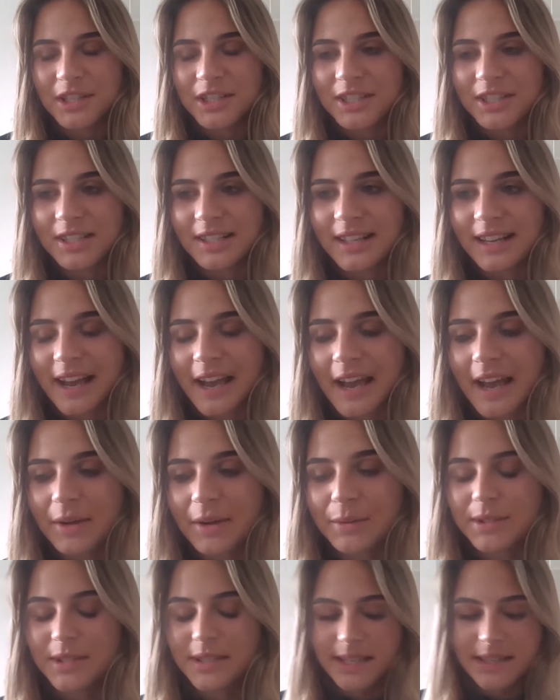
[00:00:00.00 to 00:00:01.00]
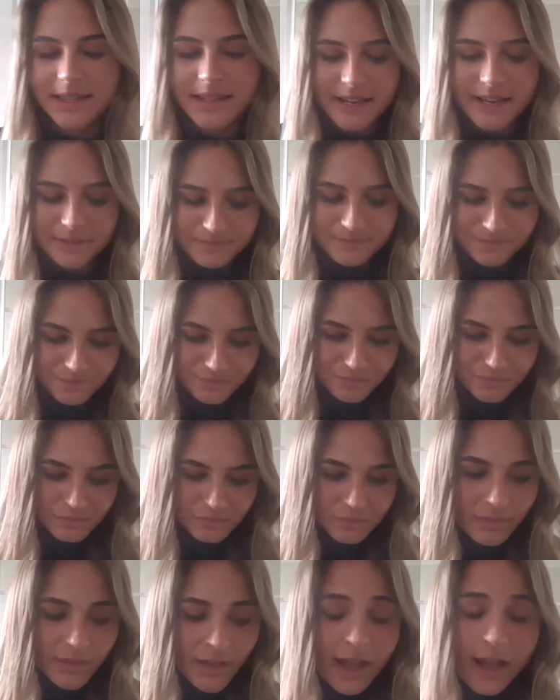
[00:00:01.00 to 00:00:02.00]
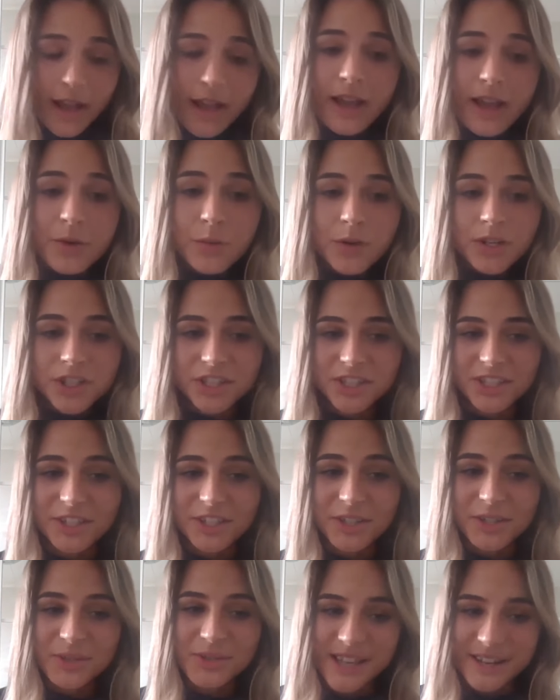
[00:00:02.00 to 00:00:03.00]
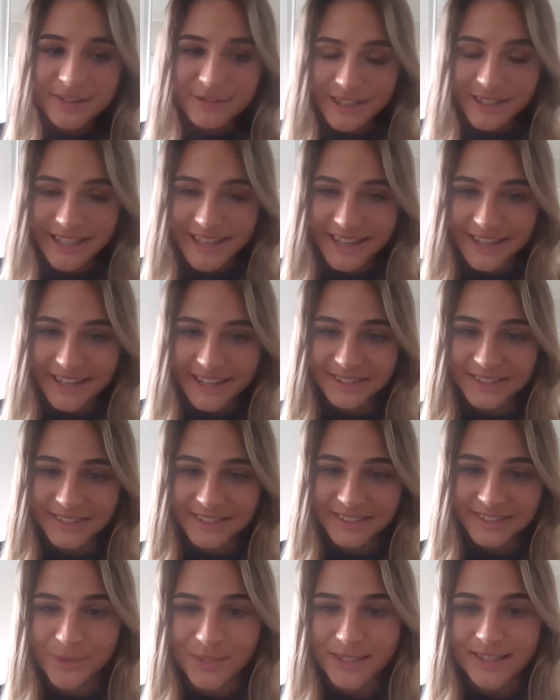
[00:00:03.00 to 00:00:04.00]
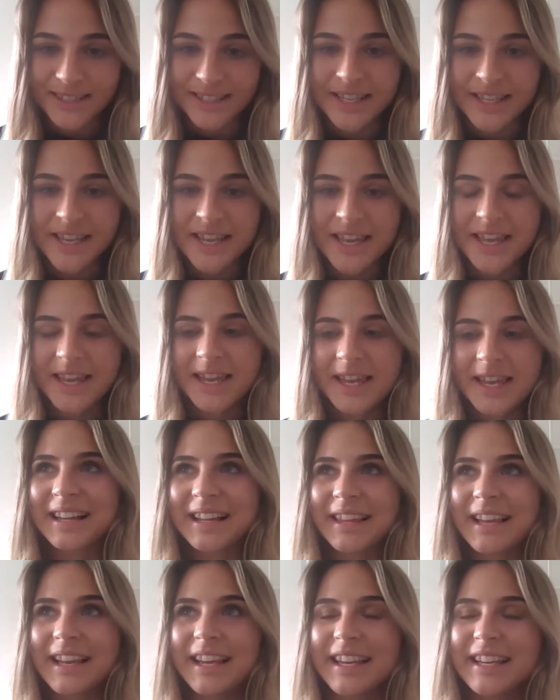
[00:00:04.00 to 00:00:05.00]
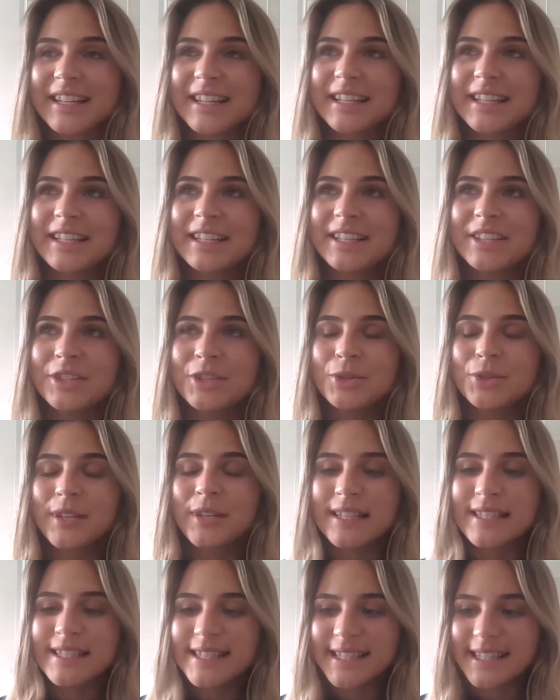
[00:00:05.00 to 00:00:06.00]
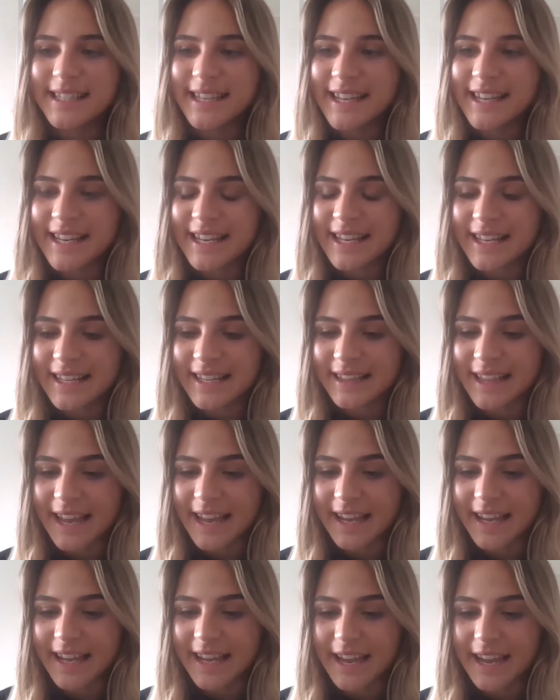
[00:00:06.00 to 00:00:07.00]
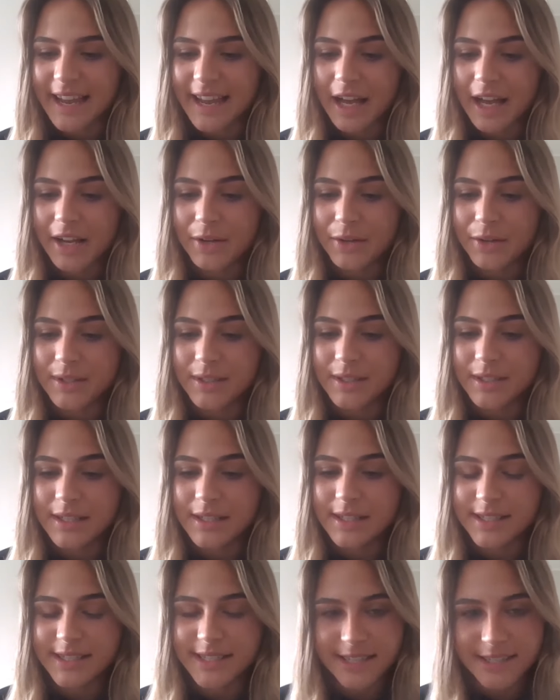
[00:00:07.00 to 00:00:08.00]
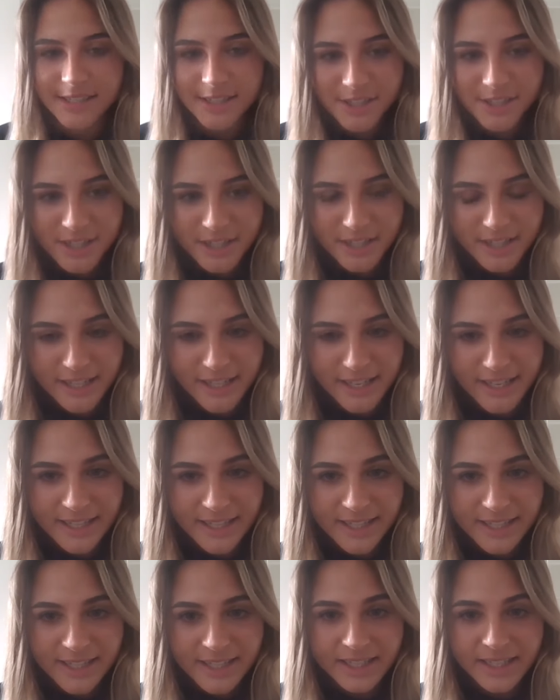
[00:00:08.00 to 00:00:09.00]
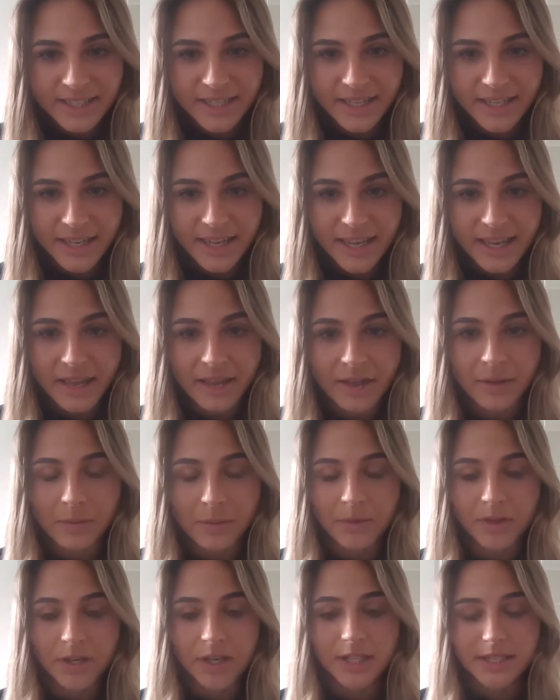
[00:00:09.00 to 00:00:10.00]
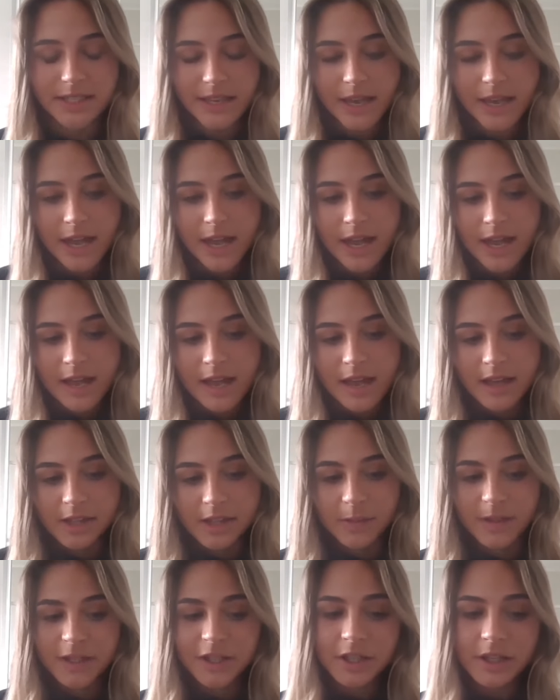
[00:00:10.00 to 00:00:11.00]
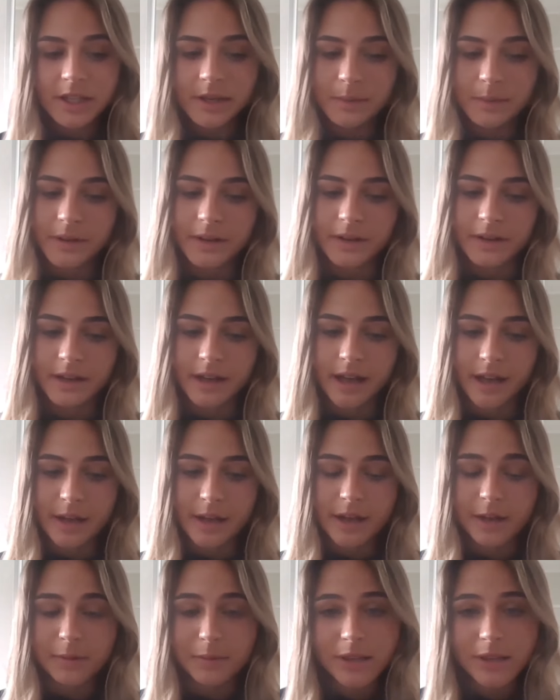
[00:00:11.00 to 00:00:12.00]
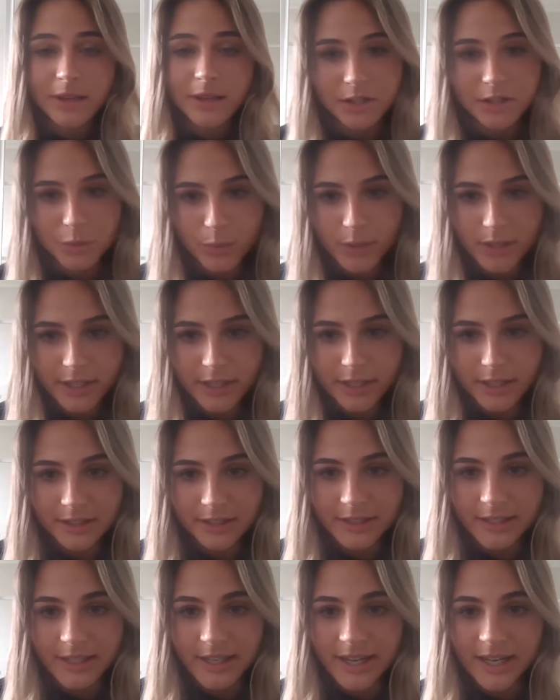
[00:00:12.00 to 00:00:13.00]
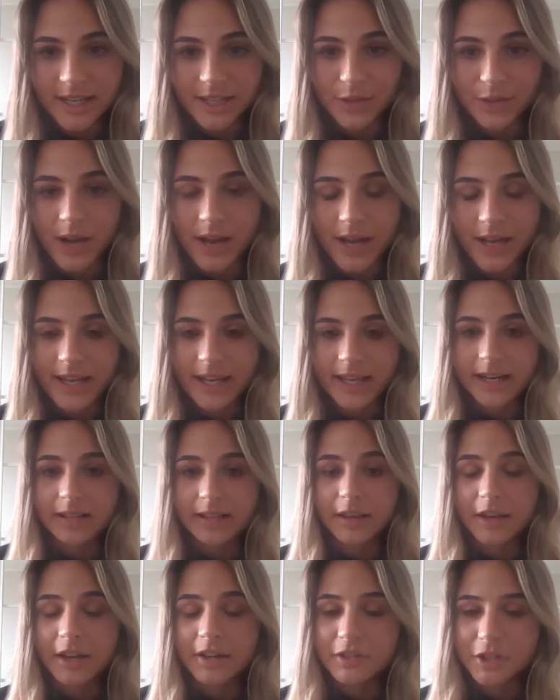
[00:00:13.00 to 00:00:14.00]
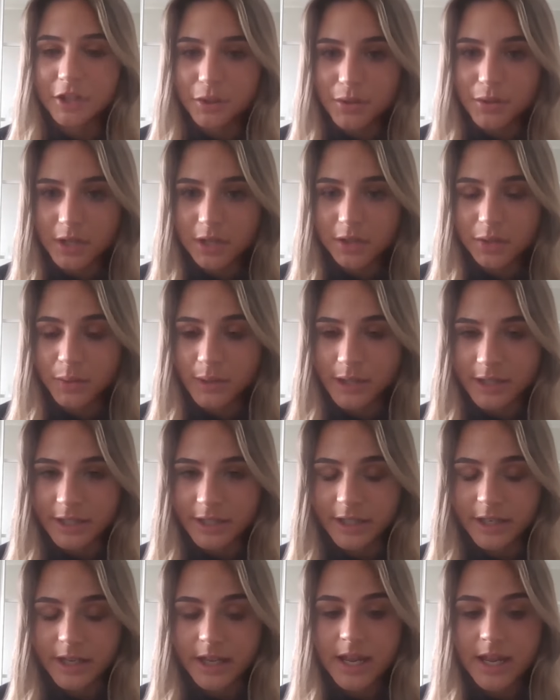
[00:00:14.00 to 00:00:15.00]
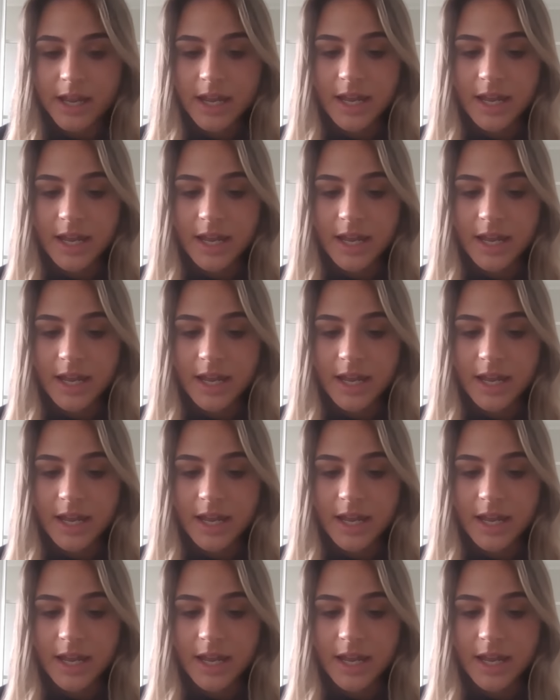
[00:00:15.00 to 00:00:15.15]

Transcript: question. Like, I would say that I watch the news every day in Sweden. Like, you can see like how censored it is uh, because especially I, am a lot on Twitter, uh, so I get a lot of news on Twitter,